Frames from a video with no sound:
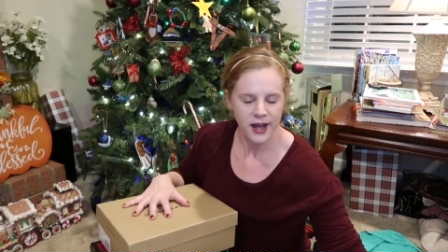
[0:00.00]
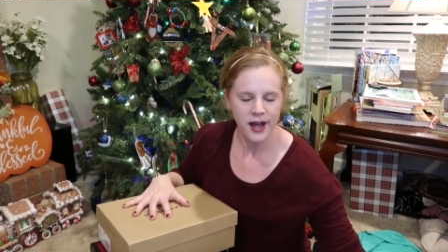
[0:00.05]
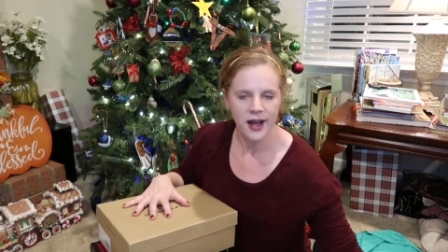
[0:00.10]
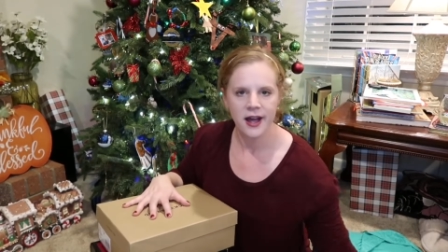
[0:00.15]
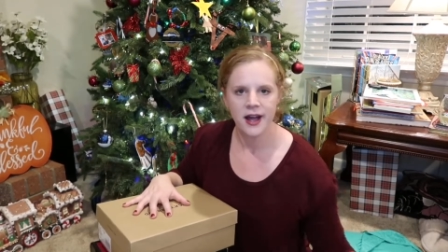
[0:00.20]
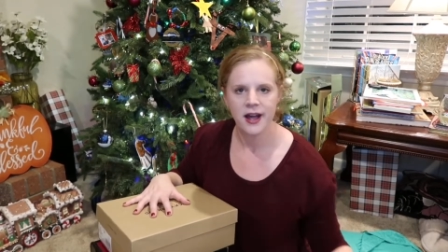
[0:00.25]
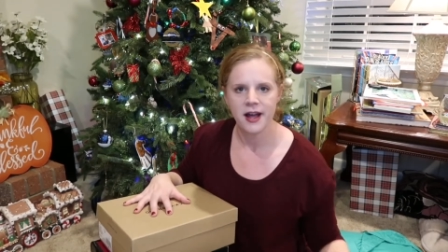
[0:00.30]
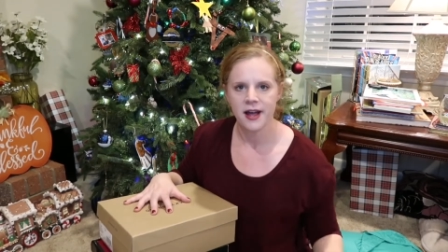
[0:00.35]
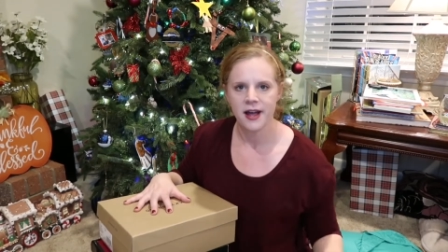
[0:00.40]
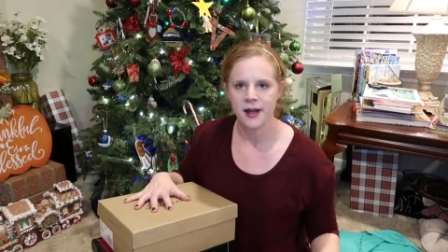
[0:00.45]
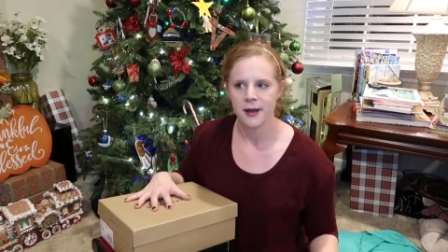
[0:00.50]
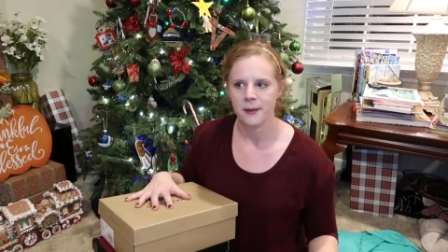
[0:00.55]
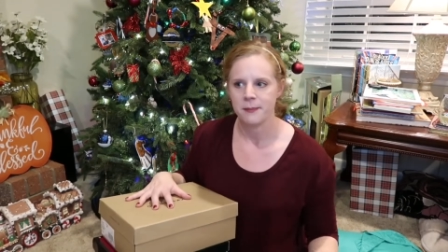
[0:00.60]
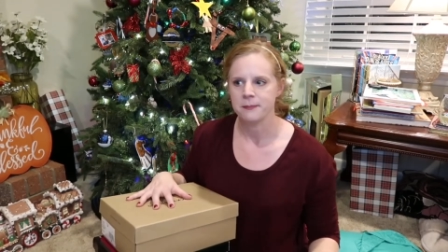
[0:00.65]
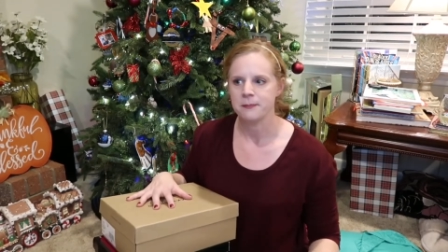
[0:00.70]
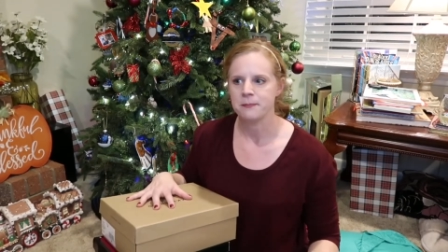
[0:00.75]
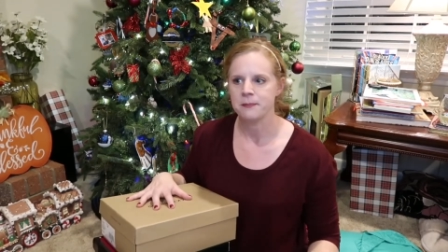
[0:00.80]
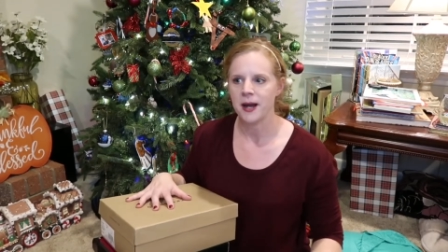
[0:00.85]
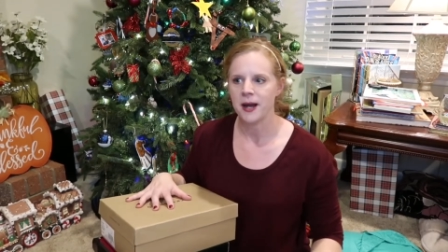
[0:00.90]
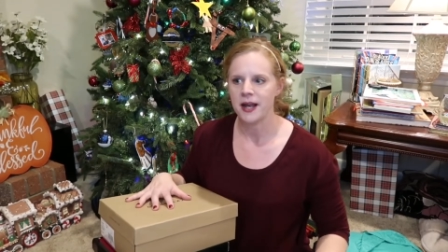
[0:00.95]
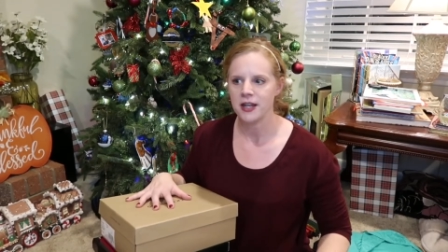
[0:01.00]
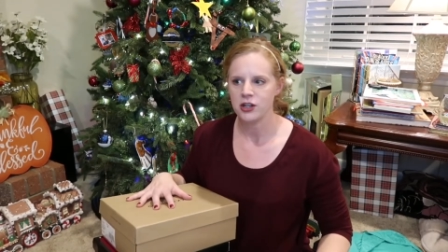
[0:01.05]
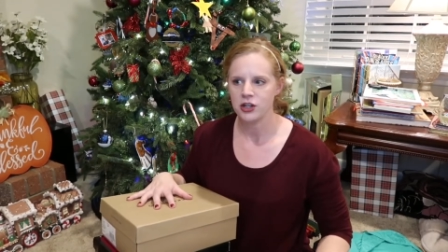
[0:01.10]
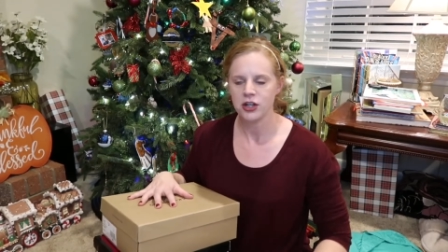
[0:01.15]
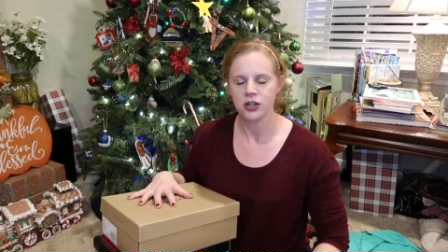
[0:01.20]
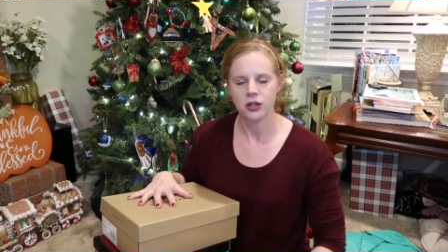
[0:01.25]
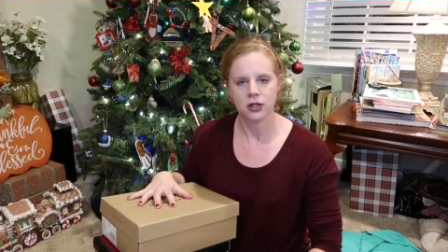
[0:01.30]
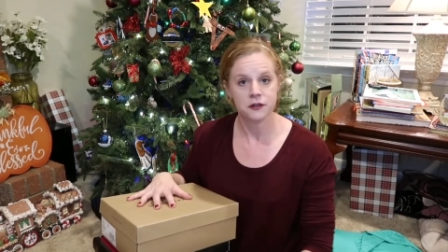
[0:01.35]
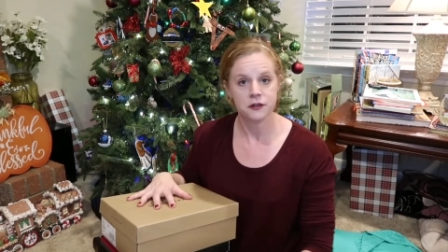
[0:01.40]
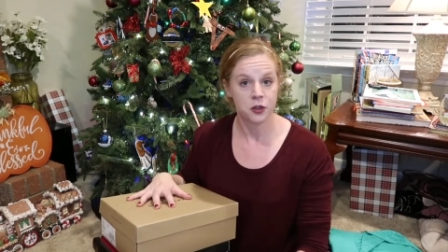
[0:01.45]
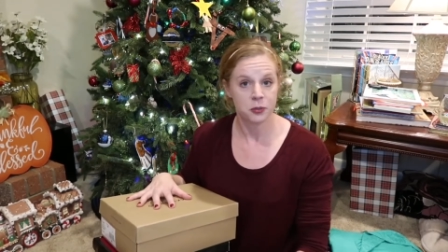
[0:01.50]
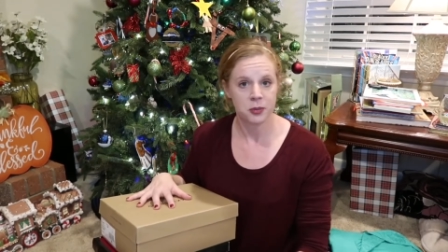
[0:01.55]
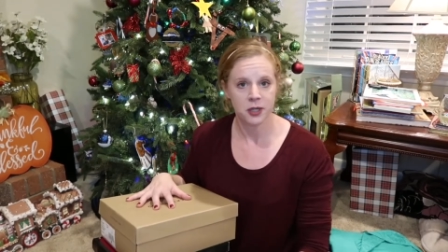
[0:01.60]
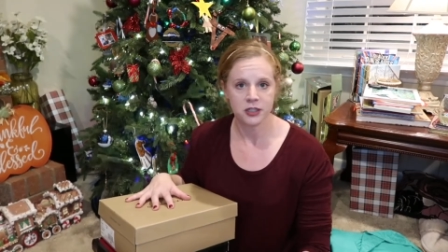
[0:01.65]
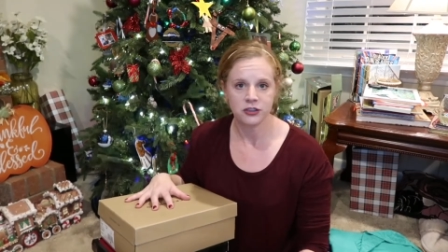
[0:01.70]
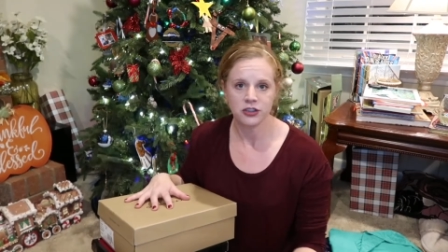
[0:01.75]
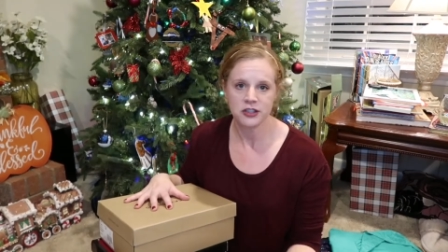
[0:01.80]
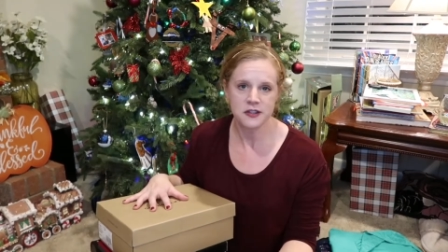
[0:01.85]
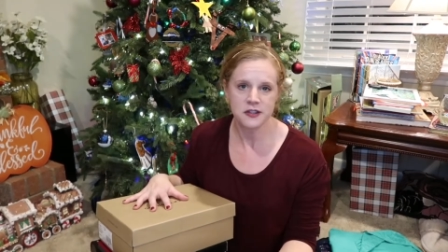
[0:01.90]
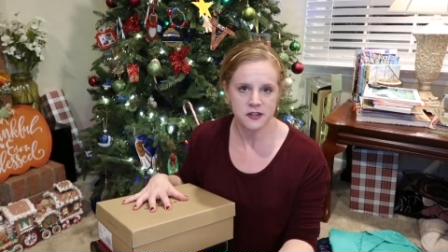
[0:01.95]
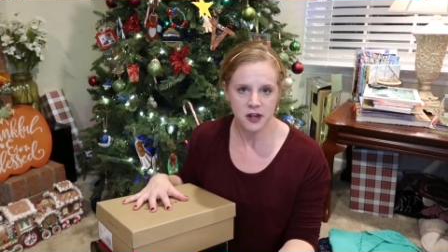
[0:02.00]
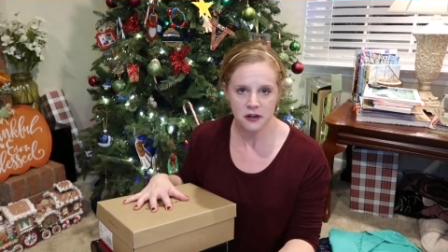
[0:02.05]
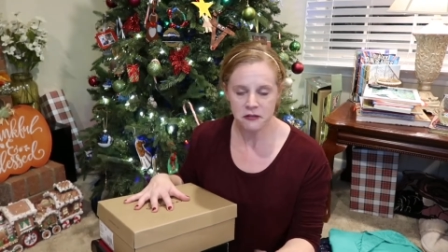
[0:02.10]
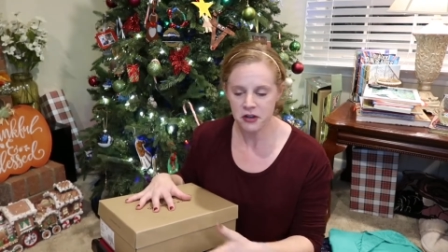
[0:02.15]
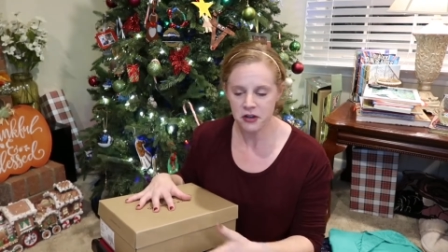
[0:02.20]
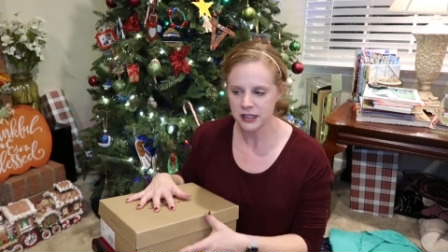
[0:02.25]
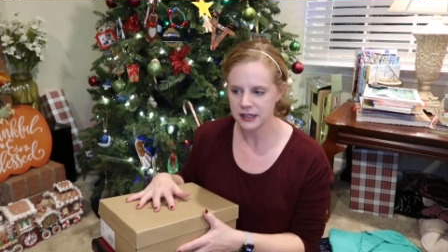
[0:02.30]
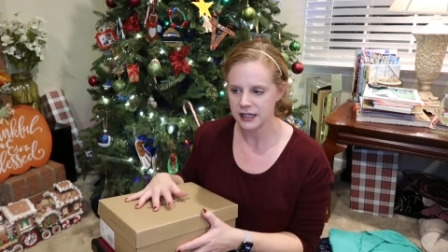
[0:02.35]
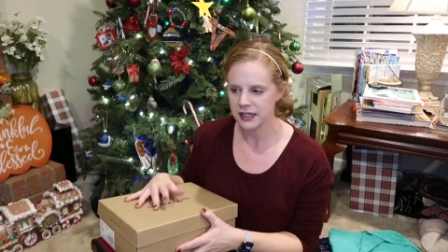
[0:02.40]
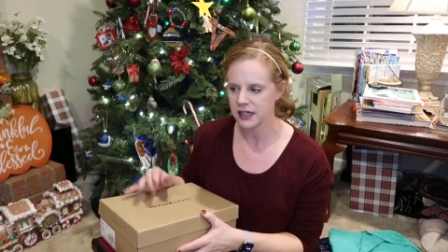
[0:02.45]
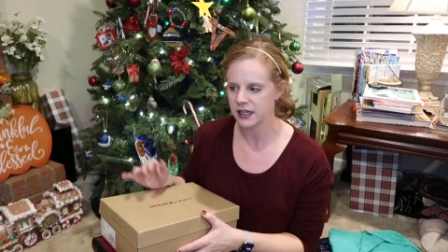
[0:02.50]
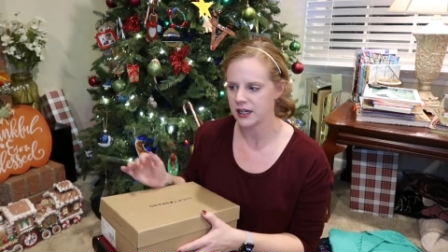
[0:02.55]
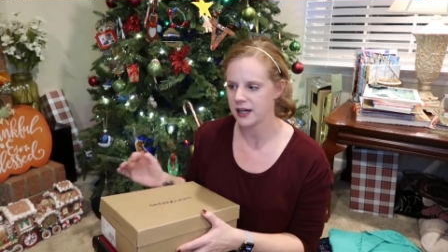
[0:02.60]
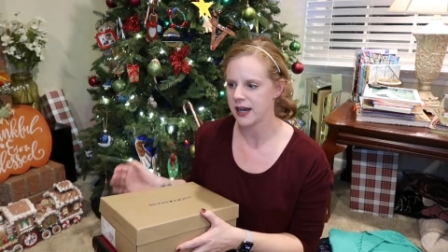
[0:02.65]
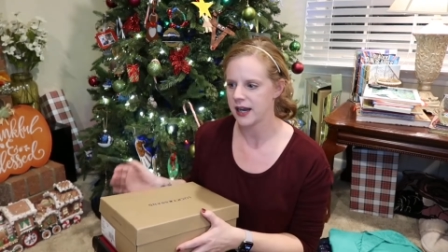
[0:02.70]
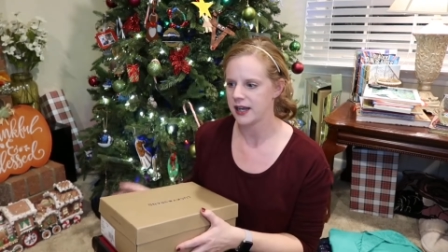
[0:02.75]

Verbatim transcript: But you can also purchase stuff on there,